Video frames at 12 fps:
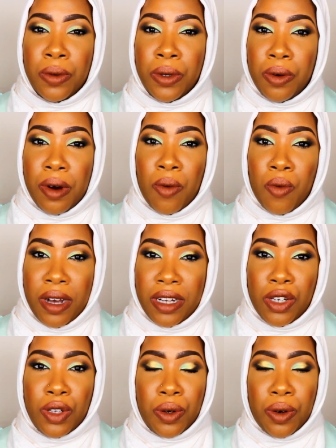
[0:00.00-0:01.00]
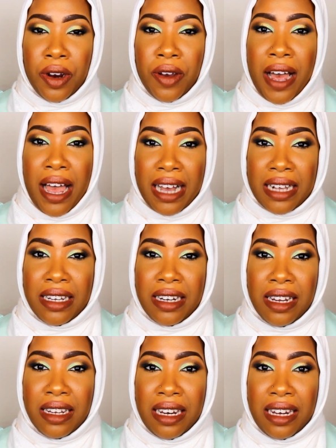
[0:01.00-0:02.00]
during one tutorial I
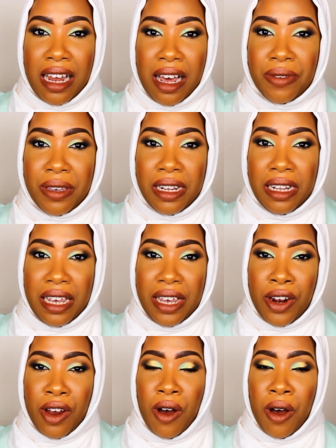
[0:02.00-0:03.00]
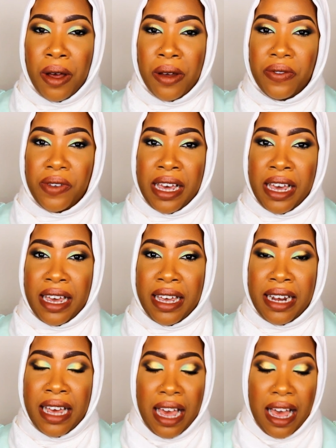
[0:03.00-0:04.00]
accidentally left the lid off,
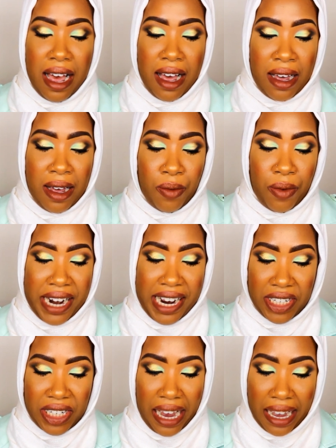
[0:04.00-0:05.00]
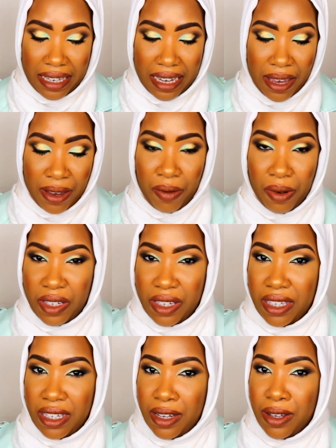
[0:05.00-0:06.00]
and when I checked it, it was
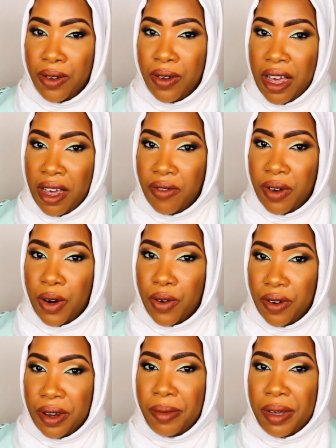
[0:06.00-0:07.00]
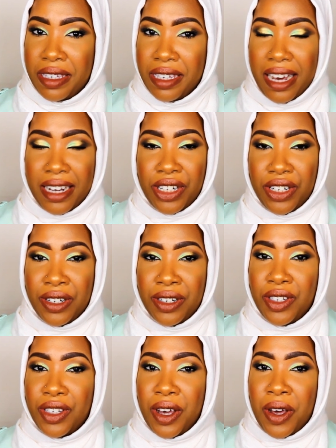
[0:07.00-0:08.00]
still of a creamy
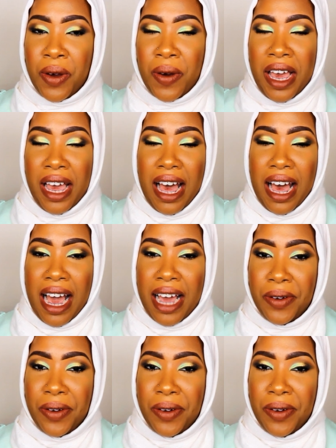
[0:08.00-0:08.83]
texture. So I